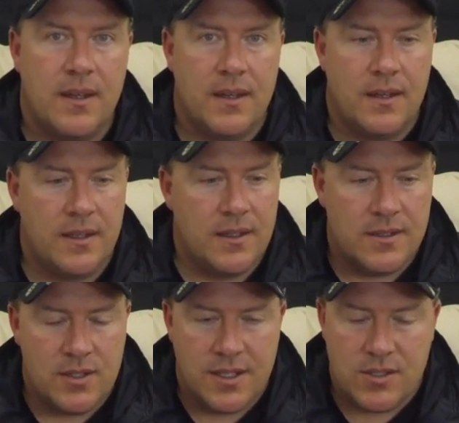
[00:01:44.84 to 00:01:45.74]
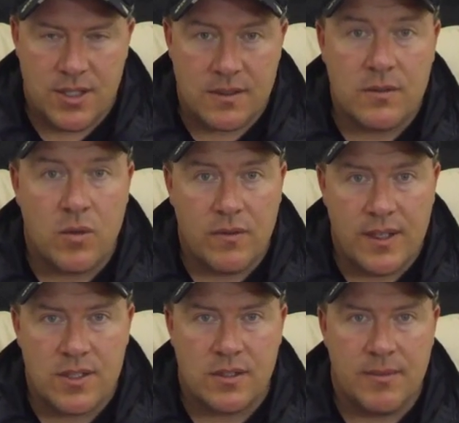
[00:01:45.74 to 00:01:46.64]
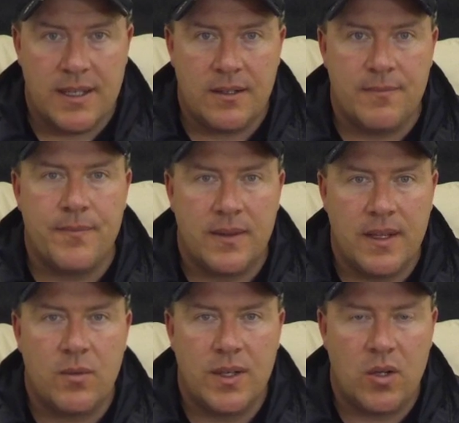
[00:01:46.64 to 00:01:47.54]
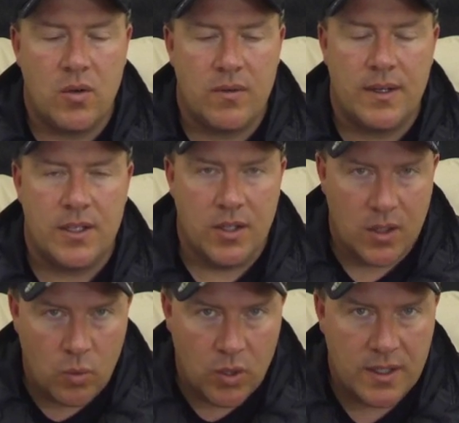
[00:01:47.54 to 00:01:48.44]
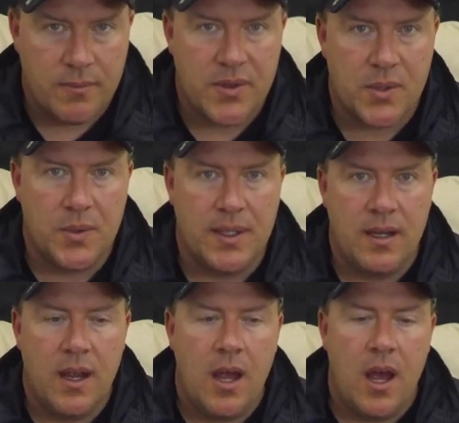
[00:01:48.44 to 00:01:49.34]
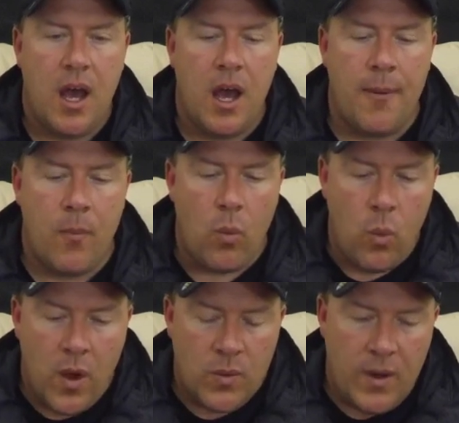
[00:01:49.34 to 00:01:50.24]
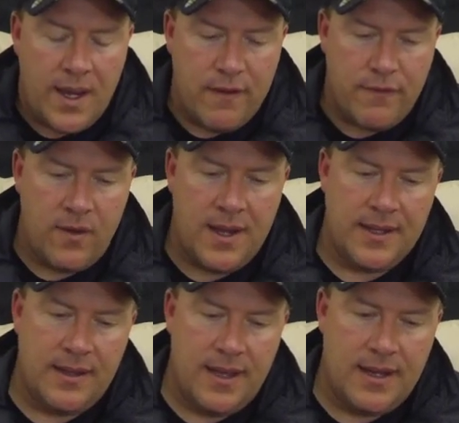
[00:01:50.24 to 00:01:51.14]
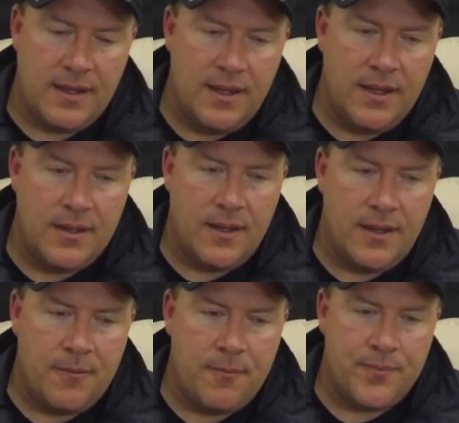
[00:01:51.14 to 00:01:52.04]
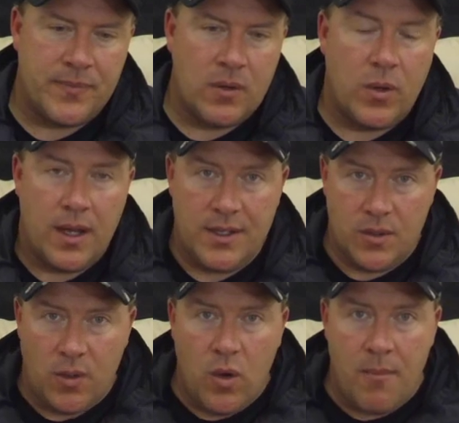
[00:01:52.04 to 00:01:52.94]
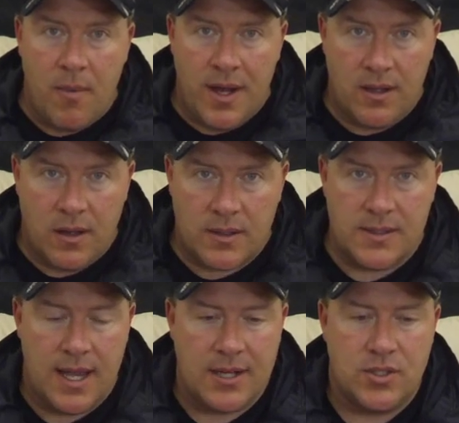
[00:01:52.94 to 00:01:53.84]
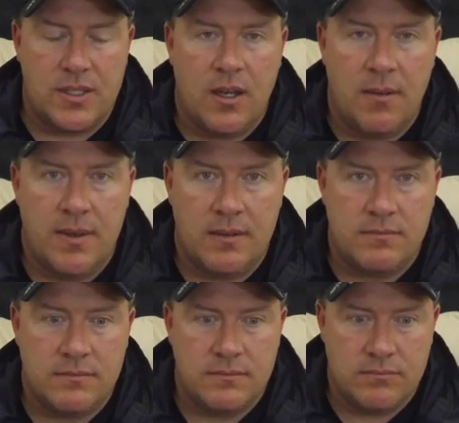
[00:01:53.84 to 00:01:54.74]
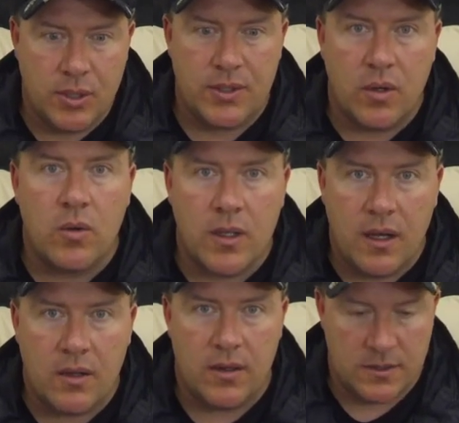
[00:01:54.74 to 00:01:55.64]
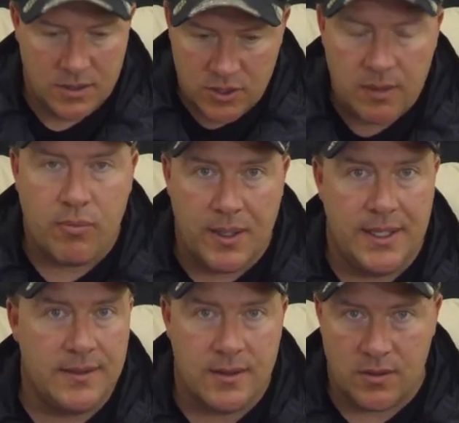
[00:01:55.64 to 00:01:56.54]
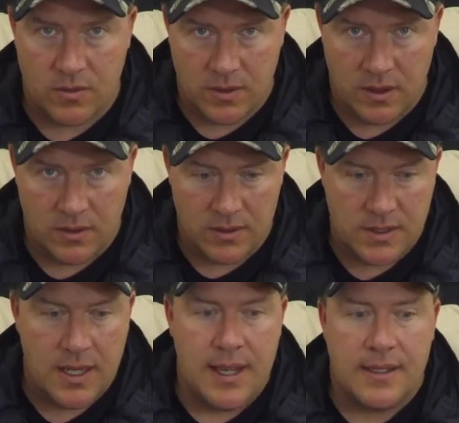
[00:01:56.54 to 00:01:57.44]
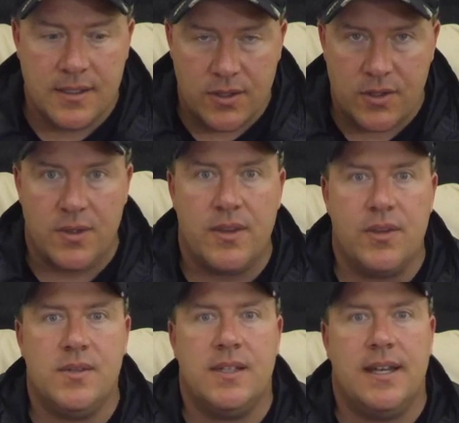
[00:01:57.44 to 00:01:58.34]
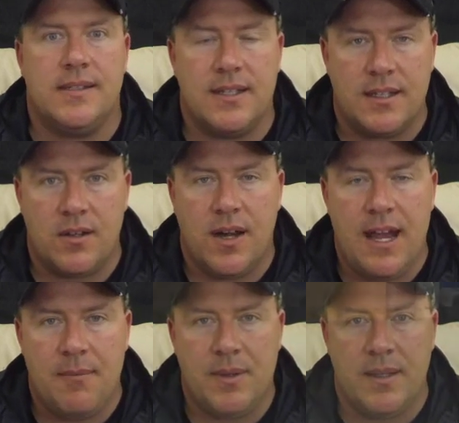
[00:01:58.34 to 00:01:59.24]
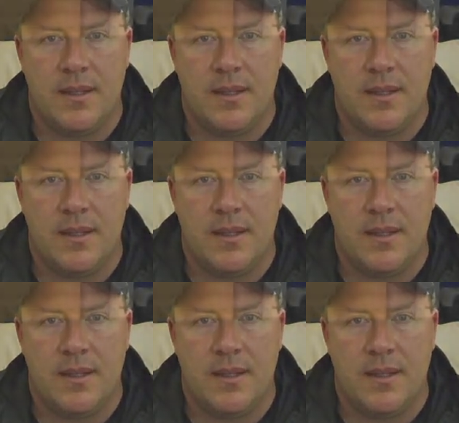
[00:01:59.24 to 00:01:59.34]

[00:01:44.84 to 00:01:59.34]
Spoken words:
In a nice, gentle, motivational manner, they will get over it. You've got to work them through it. One way I find that what I do, I want my dogs to actually come and put their own collar on, to jump right into their own collars so that they're enthusiastic and they're happy.